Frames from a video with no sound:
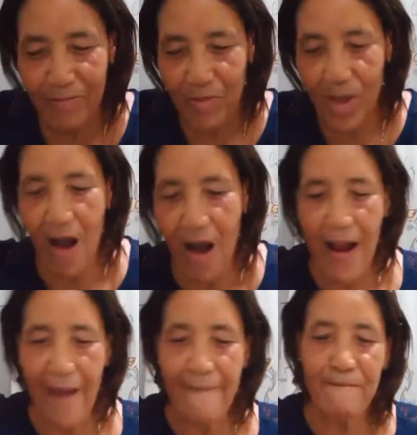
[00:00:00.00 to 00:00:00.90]

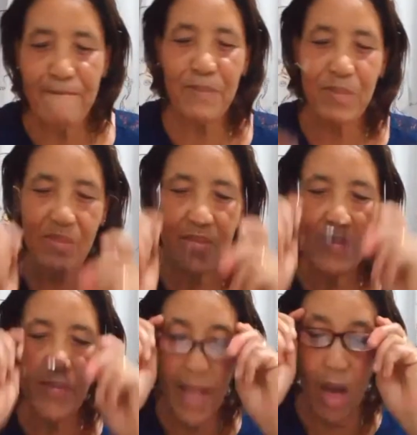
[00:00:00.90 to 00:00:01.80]
Alright.
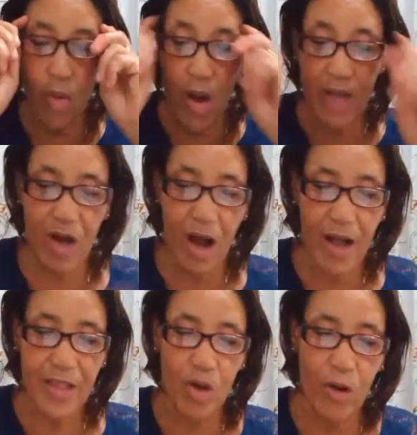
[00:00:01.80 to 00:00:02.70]
I want to
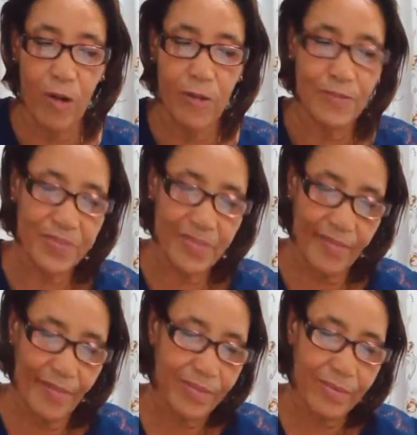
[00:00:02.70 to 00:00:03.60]
also
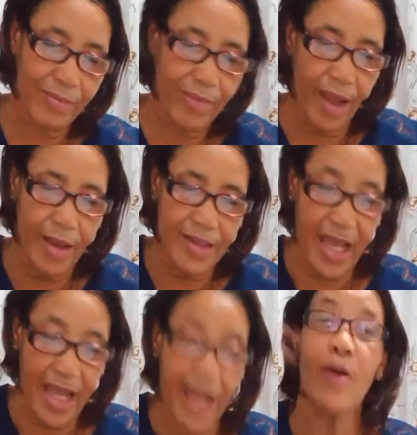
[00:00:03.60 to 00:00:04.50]

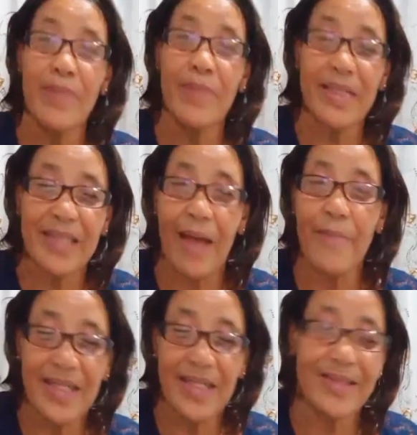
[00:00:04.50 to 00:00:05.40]
say hello to Mr.
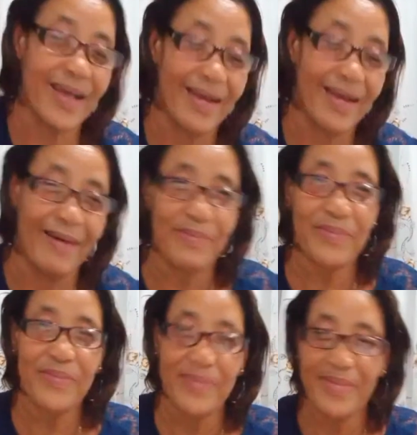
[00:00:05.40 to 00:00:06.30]
and Mrs. Taylor.
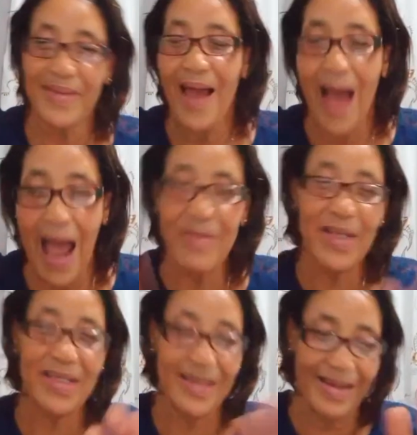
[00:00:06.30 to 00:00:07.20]
Hi,
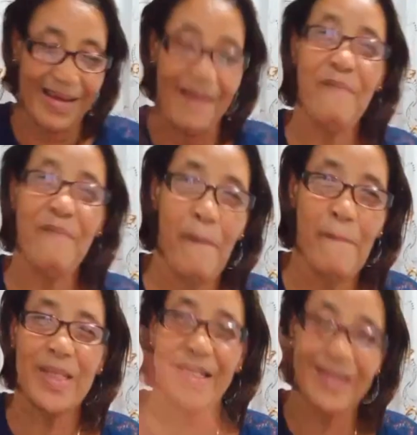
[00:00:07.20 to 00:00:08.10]
Miss Taylor.
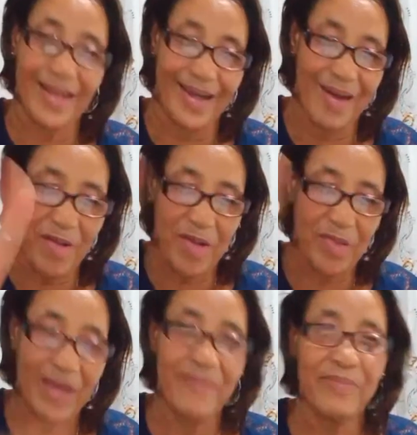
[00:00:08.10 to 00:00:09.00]
Mr. Taylor, how you
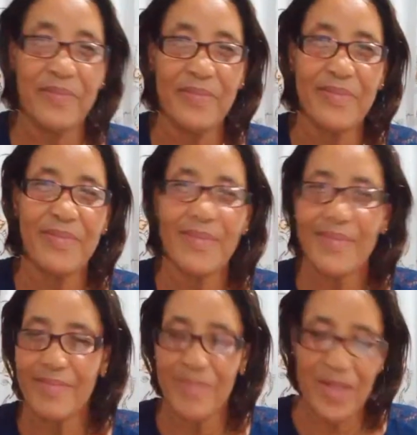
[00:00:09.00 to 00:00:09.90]
doing?
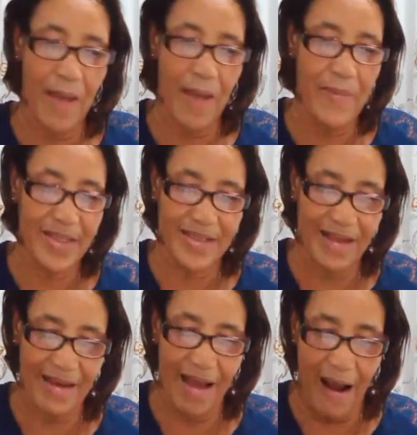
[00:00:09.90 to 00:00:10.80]
Mr. and Mrs.
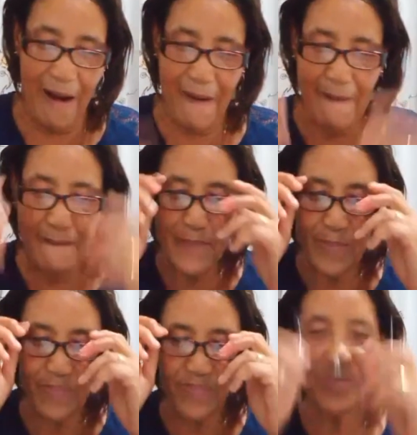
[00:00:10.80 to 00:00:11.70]
Taylor are...
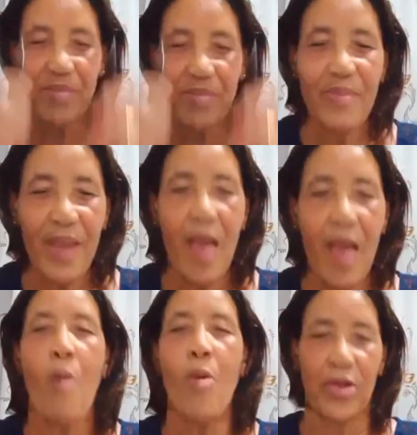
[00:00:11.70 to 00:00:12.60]

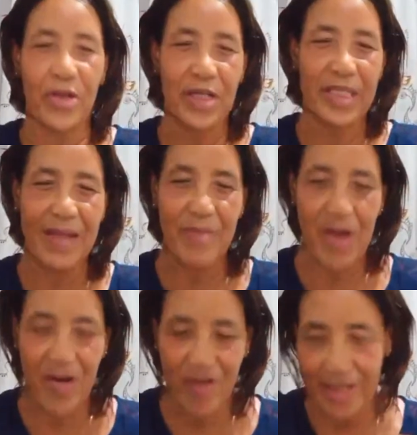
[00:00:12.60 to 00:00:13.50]
We'll go to the same
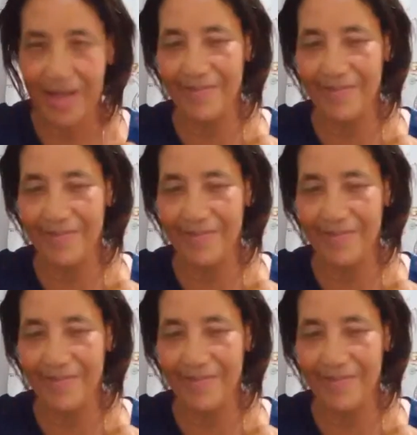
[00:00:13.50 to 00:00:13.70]
hairdresser.